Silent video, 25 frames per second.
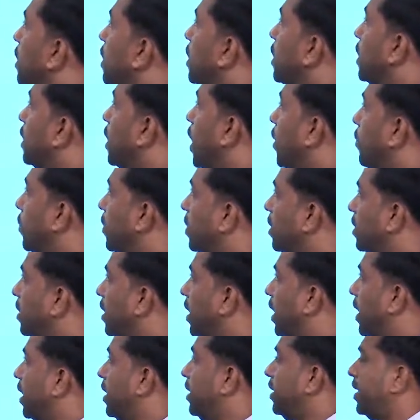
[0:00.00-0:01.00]
capital
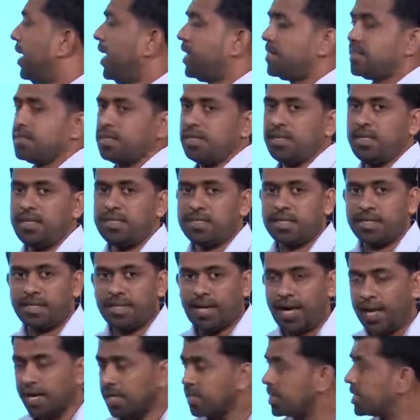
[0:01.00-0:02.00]
gain tax is a
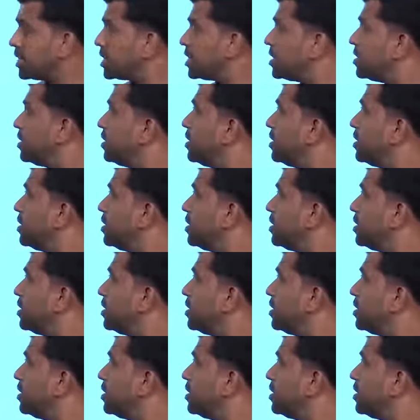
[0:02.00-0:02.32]
tax,